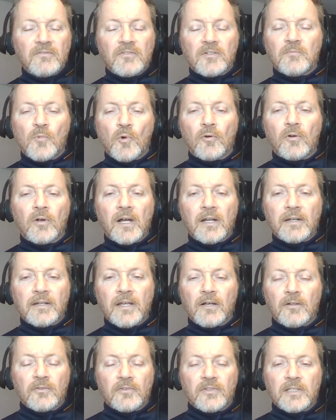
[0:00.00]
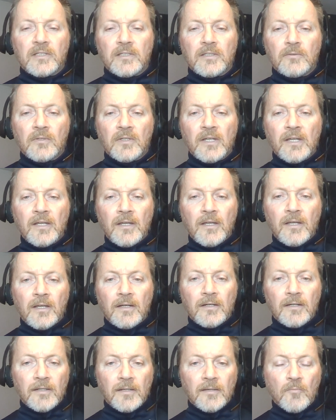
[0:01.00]
more unhealthy
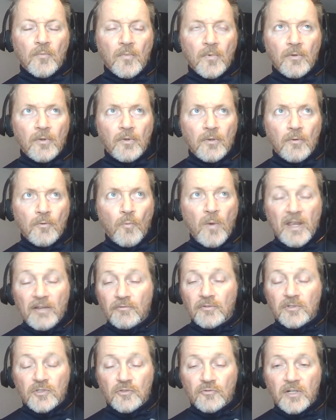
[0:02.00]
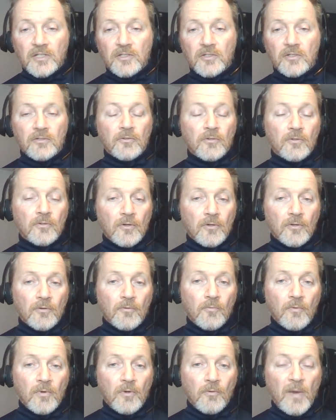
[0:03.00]
um, weight restriction or,
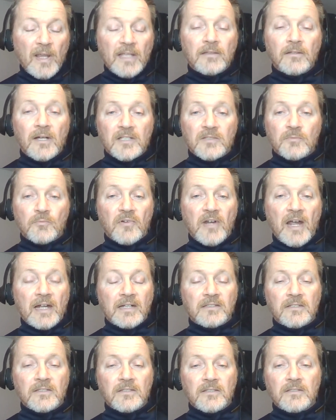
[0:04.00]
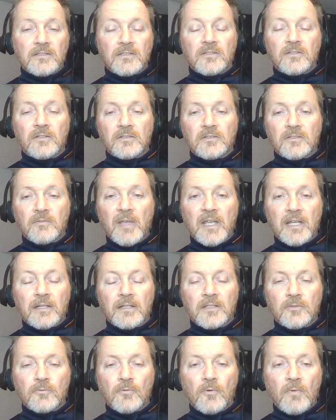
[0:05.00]
or, weight loss practices to, to make it
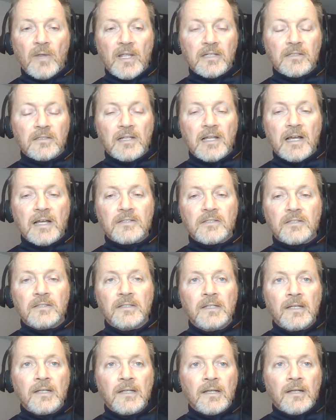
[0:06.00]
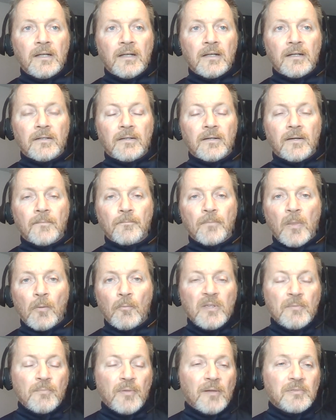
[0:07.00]
into a weight class. Um,
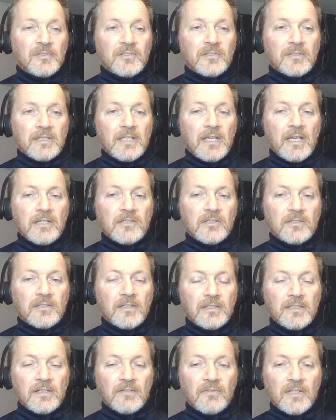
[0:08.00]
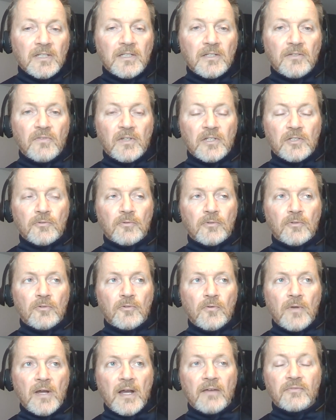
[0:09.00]
we published a case study of an individual
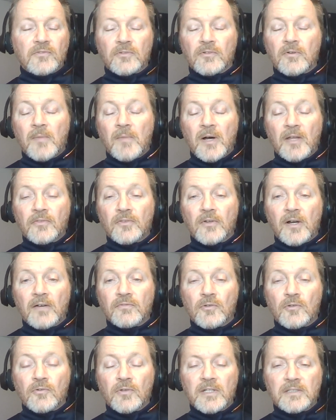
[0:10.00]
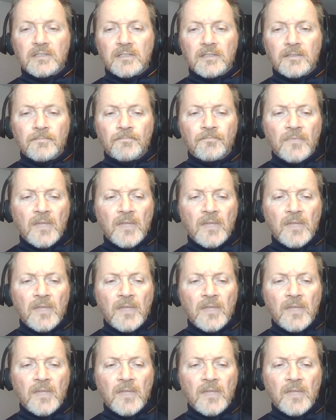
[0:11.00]
who, after a month off creatine,